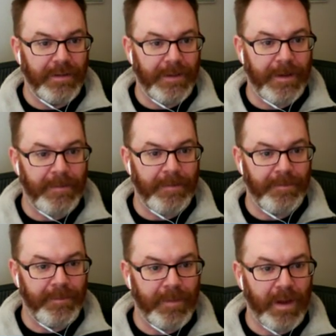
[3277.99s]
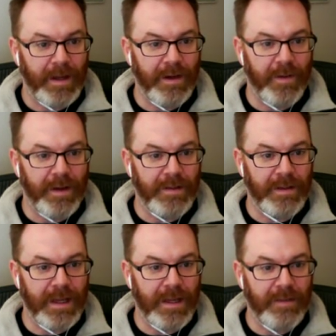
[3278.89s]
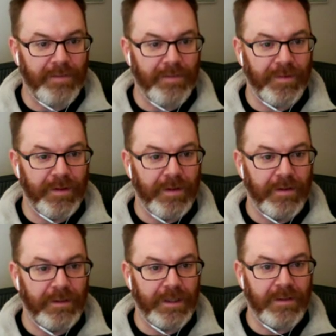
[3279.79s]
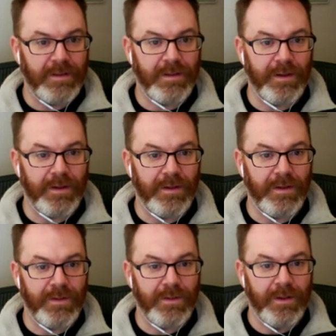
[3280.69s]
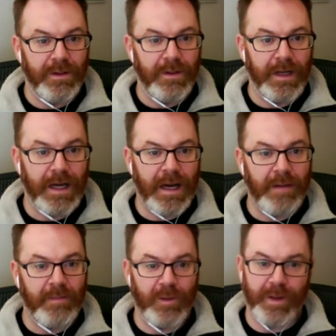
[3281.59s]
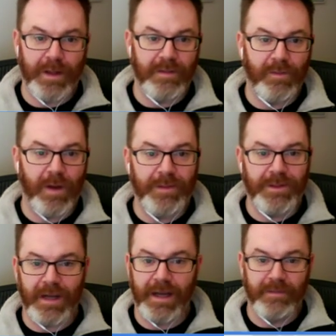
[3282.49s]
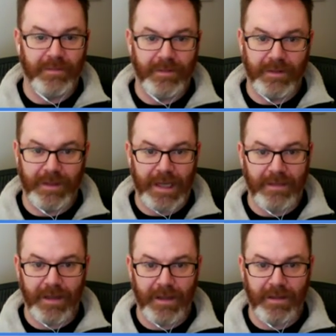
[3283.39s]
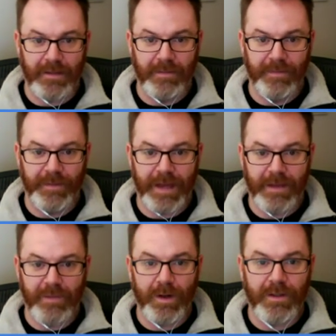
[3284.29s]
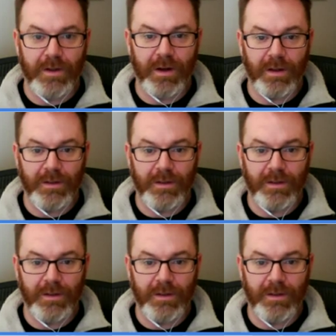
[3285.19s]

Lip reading: I know I save links to those. Responsive web design. That is it. That is what it's called.